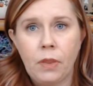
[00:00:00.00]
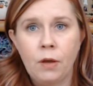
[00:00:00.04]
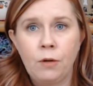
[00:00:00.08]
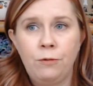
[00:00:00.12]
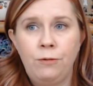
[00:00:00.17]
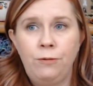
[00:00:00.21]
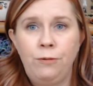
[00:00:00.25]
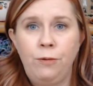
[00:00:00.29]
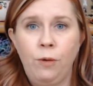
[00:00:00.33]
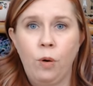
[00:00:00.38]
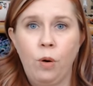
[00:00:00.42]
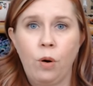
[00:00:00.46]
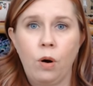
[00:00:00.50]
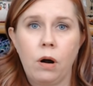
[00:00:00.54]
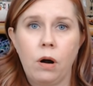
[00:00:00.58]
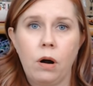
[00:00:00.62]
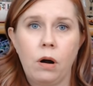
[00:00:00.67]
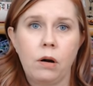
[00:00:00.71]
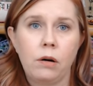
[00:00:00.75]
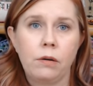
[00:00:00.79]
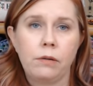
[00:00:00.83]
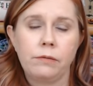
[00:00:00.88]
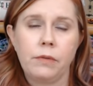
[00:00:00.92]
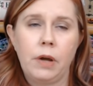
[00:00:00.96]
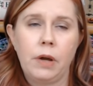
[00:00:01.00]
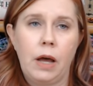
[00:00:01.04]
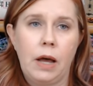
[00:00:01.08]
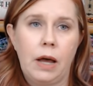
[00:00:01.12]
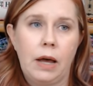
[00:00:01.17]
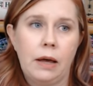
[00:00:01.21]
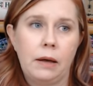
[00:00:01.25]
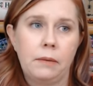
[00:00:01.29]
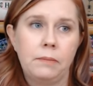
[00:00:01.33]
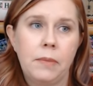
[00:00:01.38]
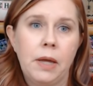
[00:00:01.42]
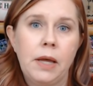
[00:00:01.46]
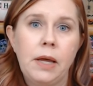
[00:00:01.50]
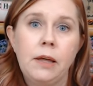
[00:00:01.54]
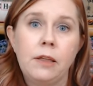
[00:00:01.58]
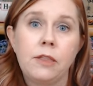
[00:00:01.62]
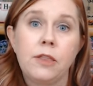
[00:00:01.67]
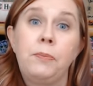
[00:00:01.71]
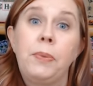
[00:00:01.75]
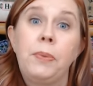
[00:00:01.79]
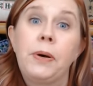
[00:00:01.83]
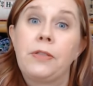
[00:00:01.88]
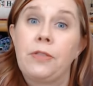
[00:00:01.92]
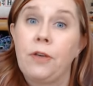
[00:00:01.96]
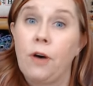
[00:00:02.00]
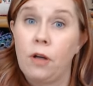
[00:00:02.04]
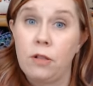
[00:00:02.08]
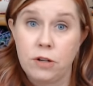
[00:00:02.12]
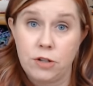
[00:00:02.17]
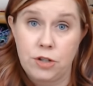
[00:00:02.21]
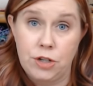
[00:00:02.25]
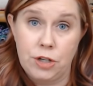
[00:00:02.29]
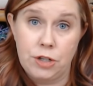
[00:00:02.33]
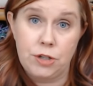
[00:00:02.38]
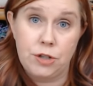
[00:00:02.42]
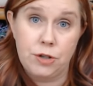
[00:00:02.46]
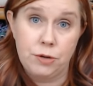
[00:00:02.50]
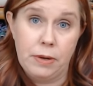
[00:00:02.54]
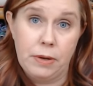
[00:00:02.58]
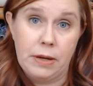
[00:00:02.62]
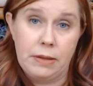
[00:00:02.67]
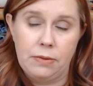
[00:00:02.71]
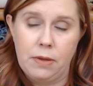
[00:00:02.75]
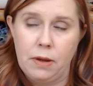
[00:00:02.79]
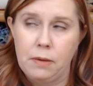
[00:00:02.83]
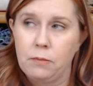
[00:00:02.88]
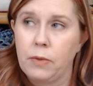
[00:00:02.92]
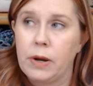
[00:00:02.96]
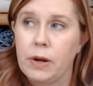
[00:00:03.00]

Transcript: for um, the pathologist to read them.